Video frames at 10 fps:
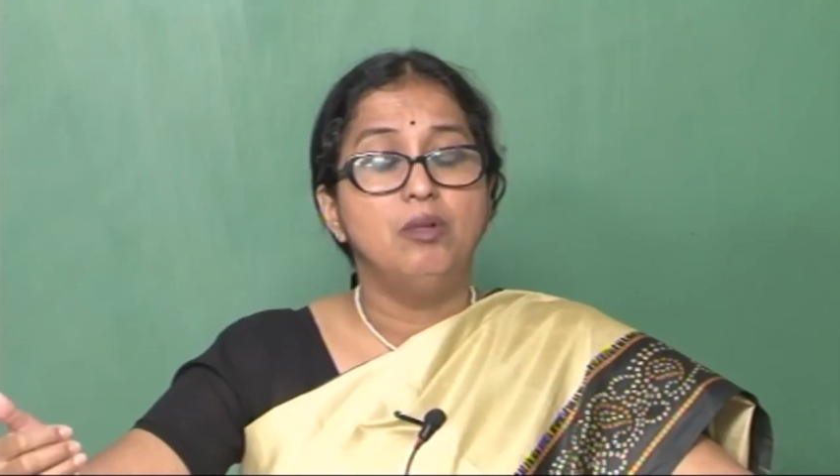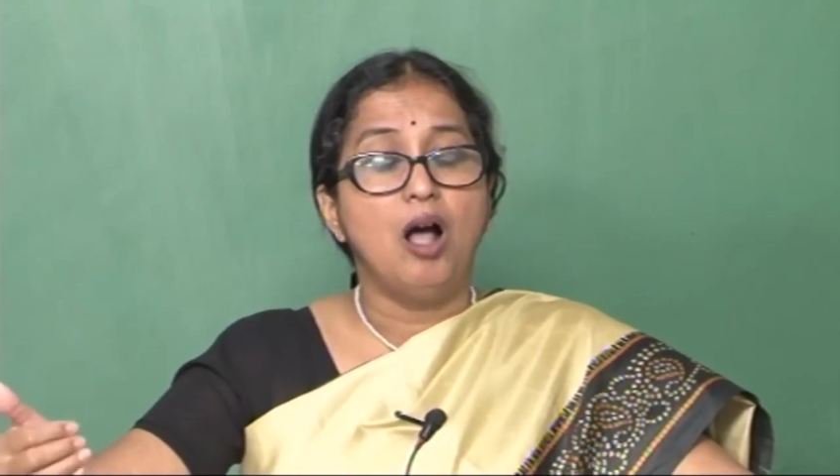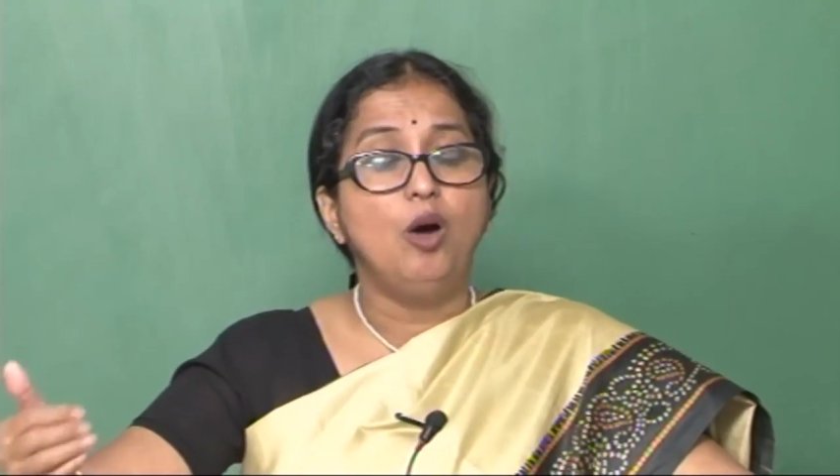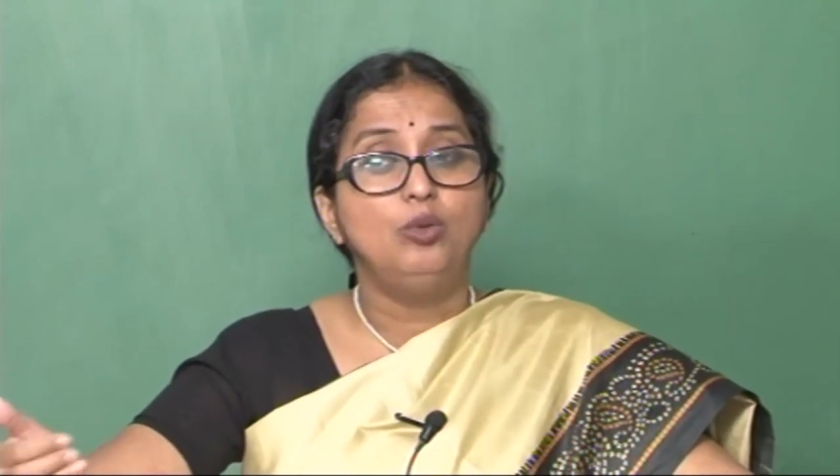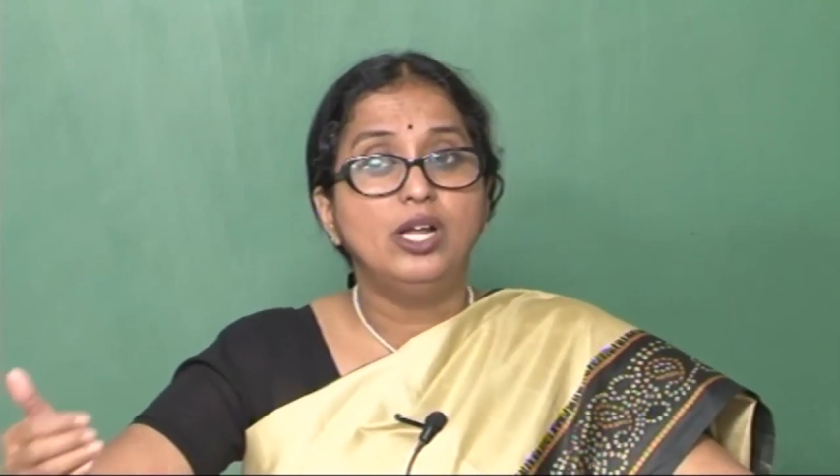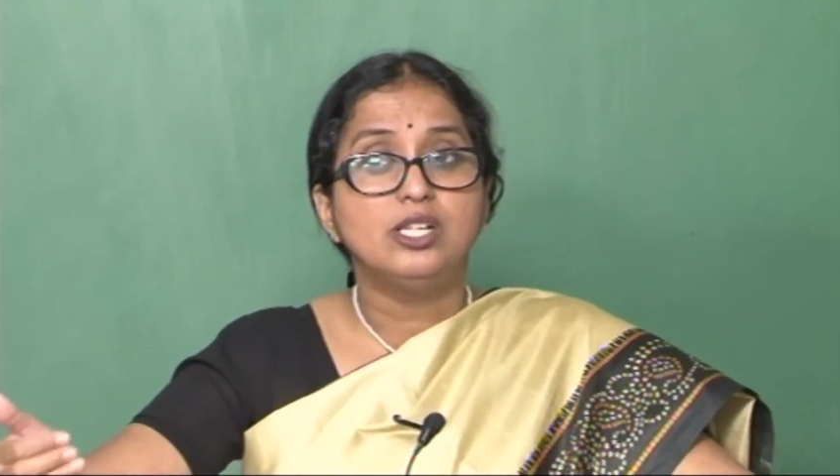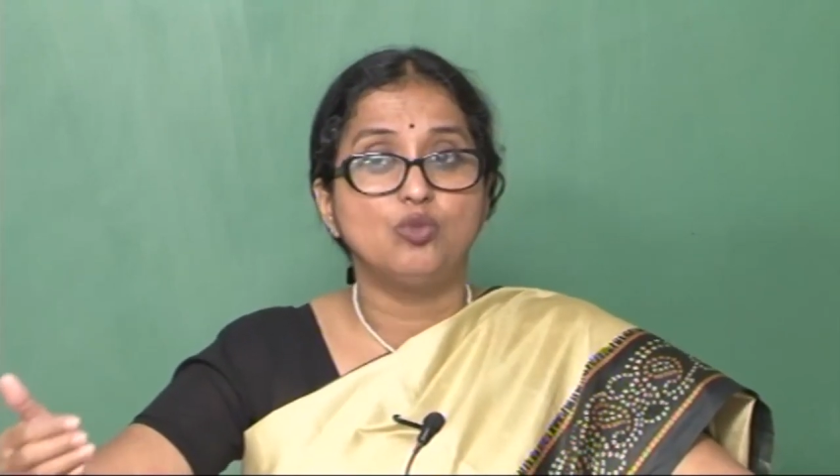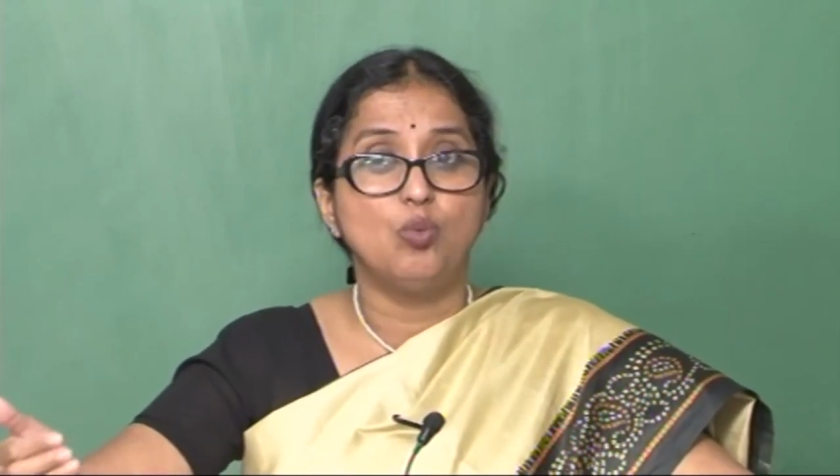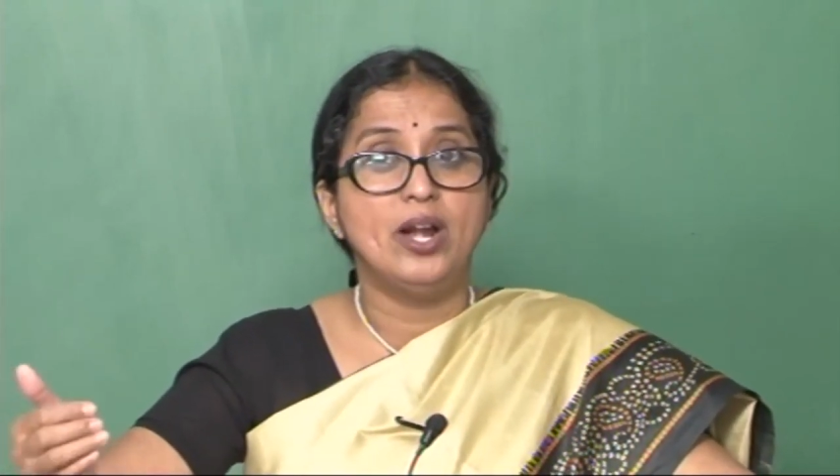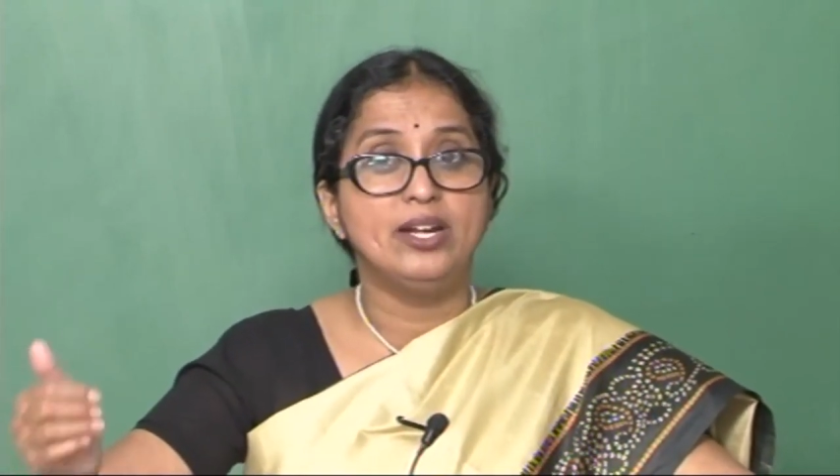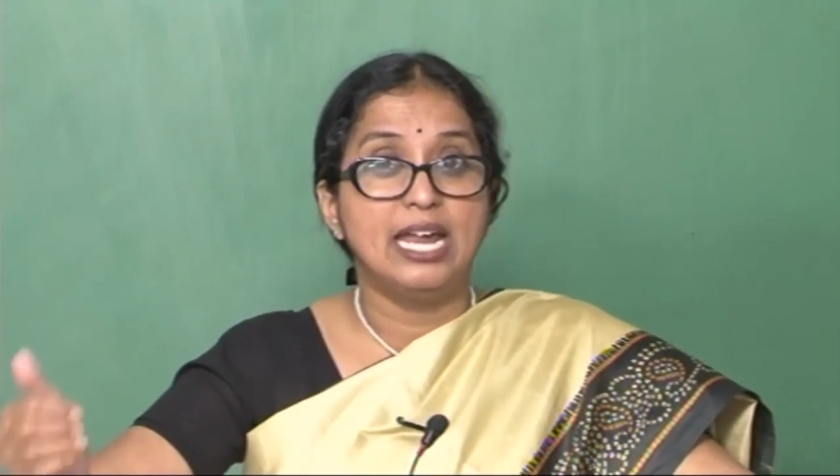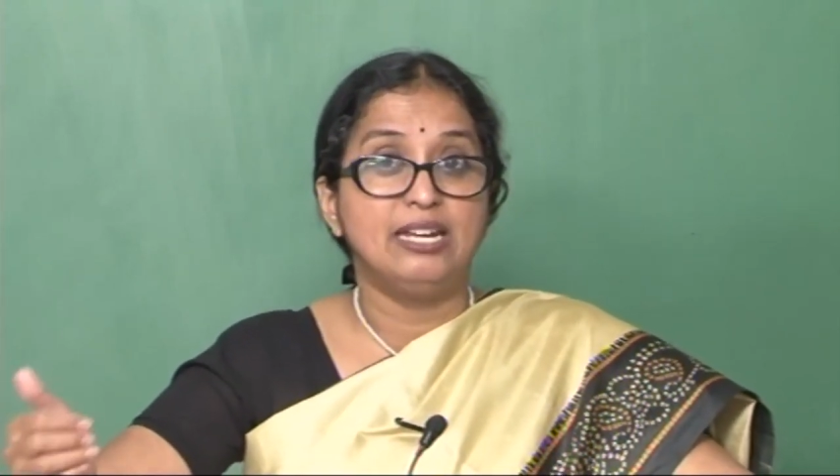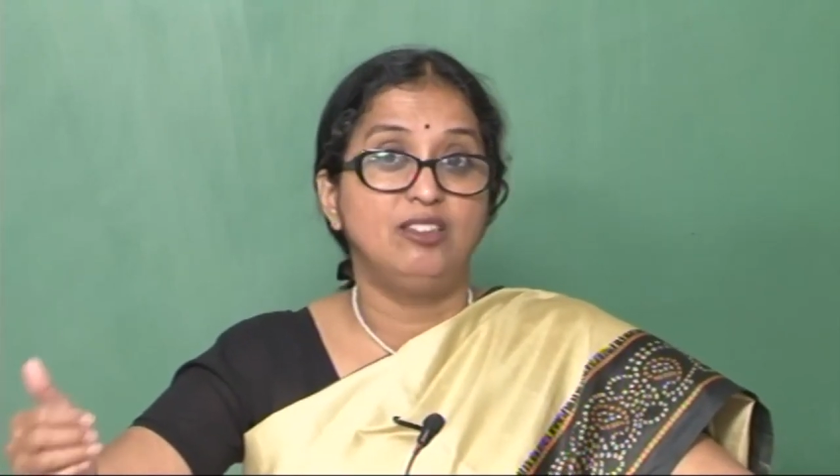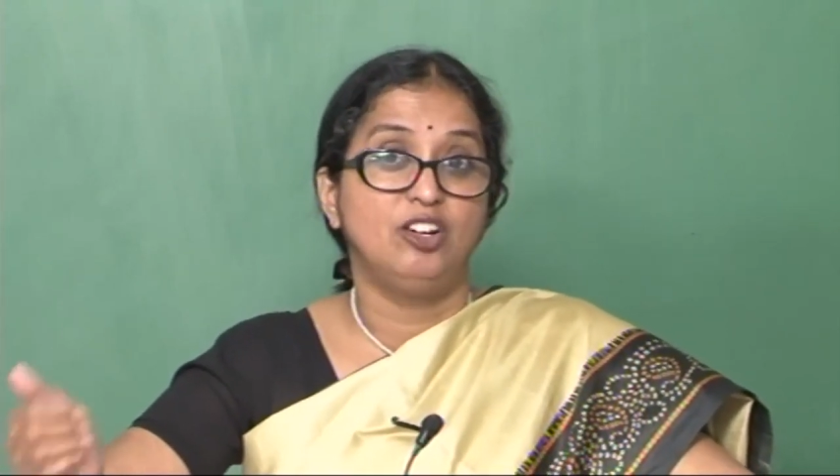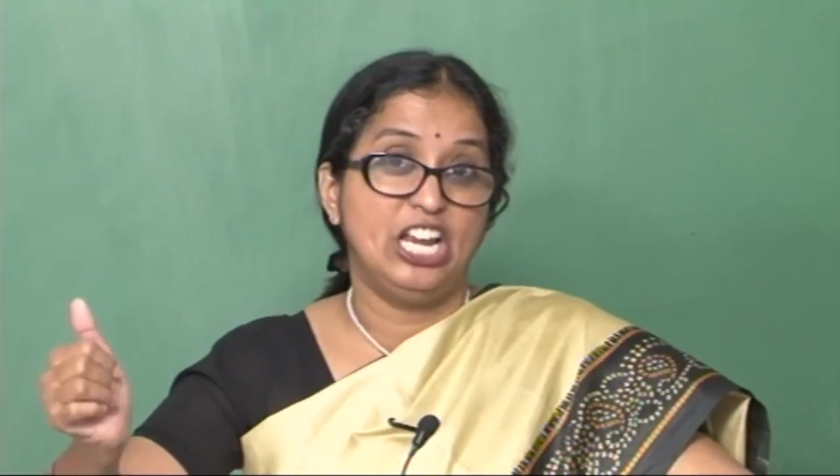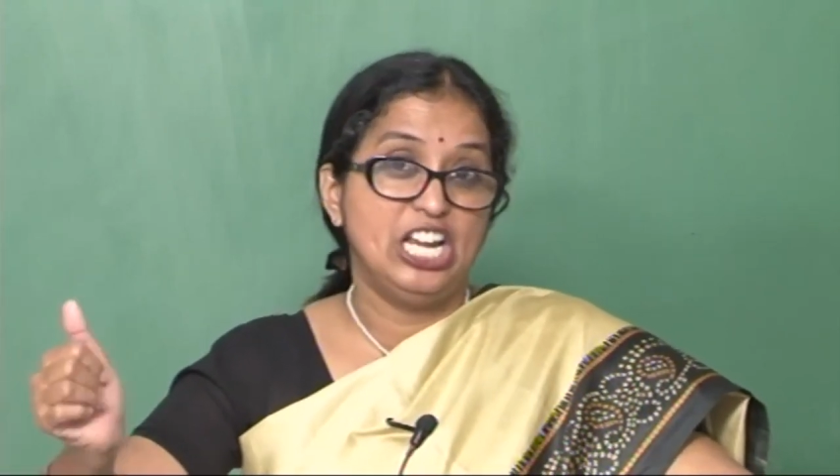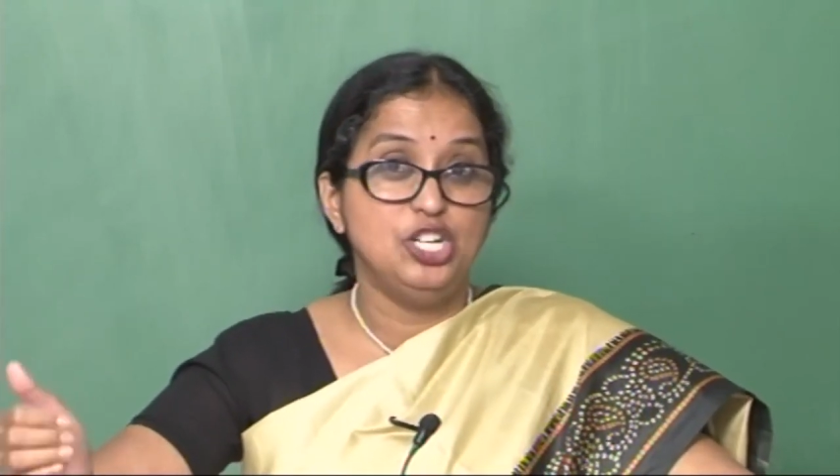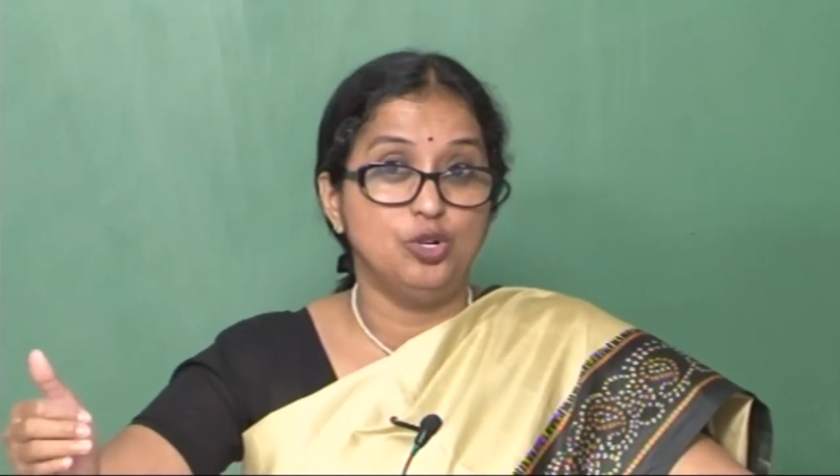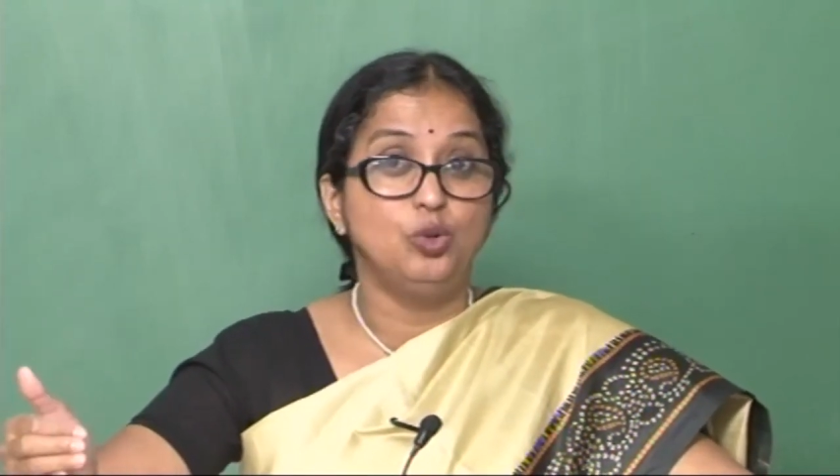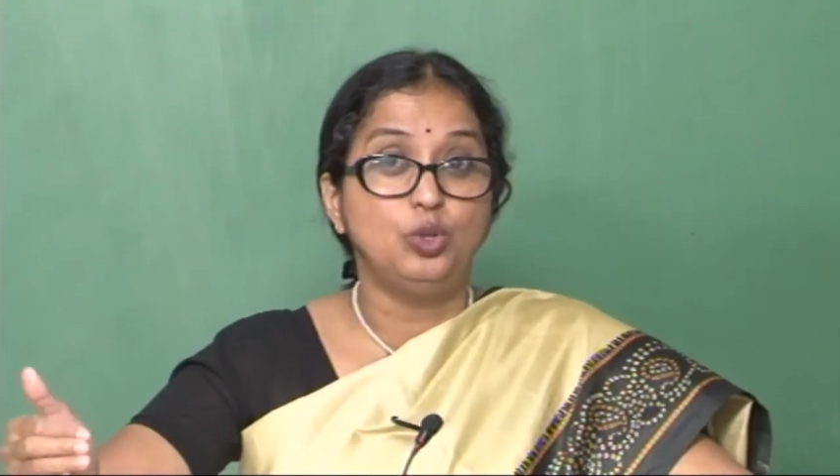how does one get the
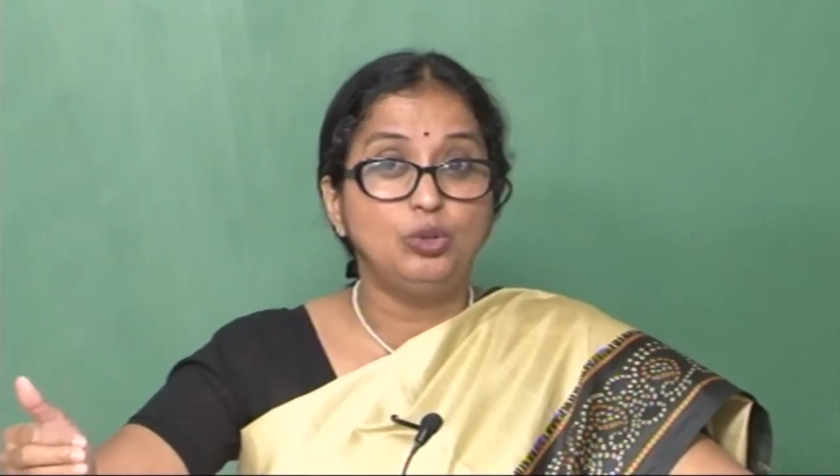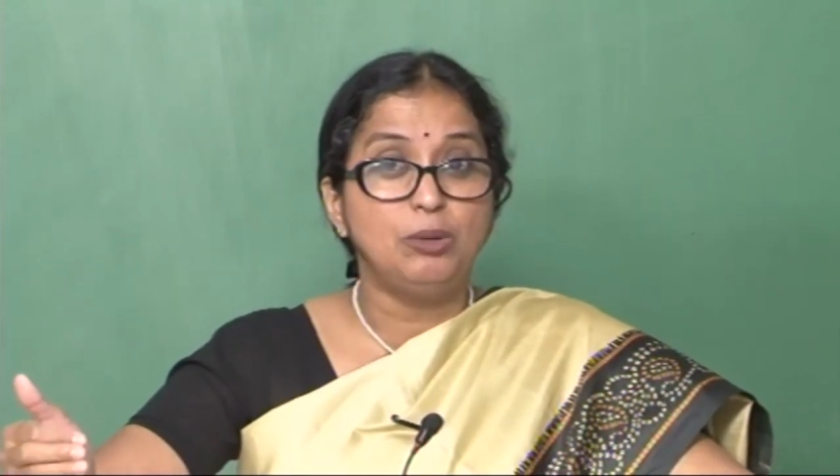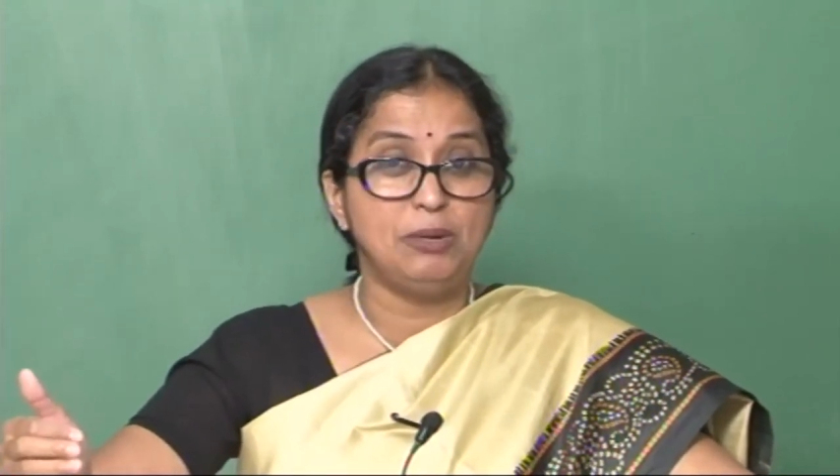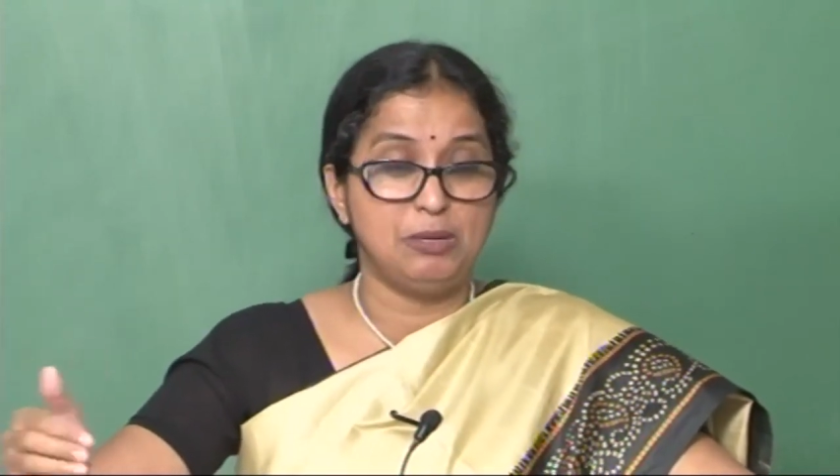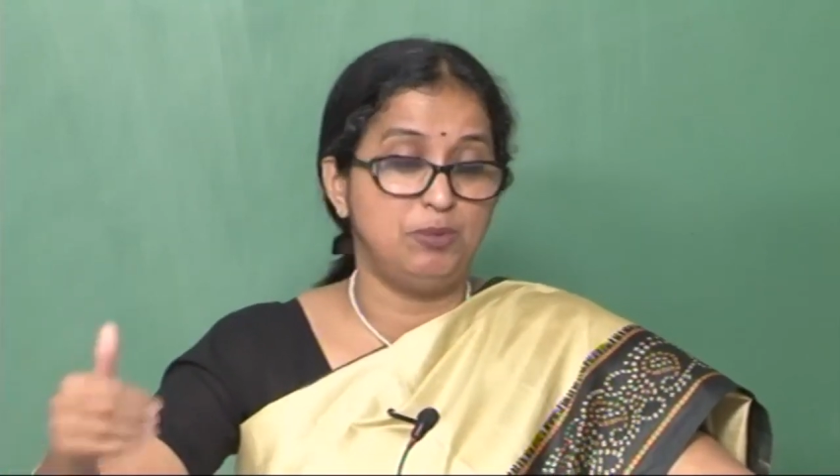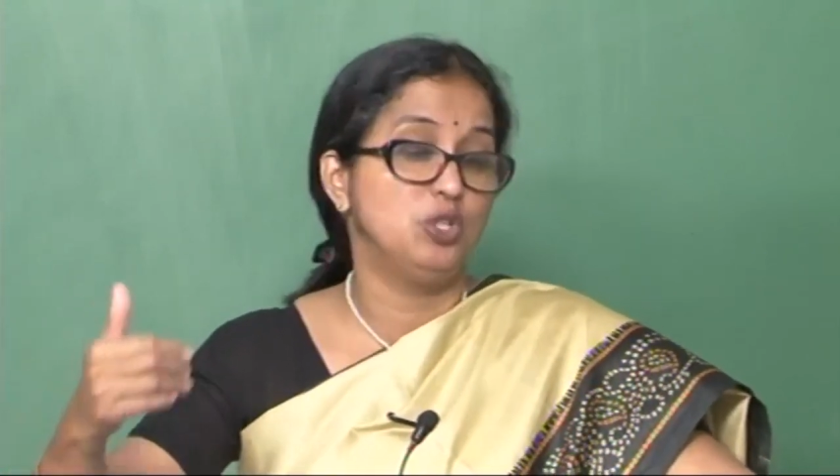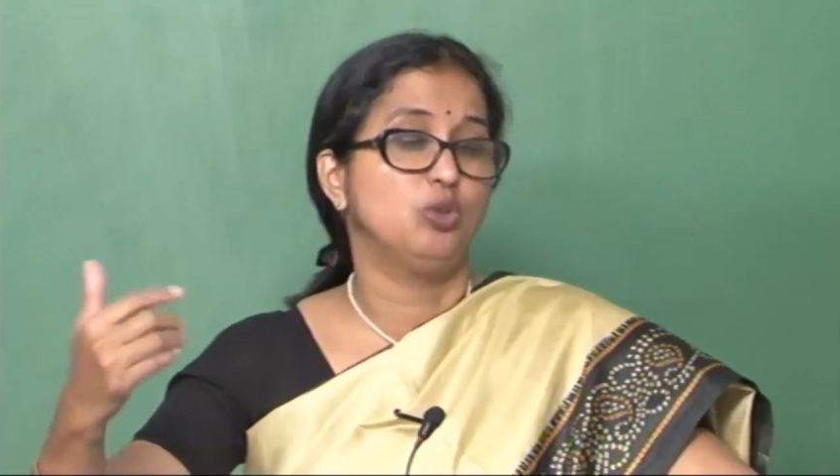radio to the people?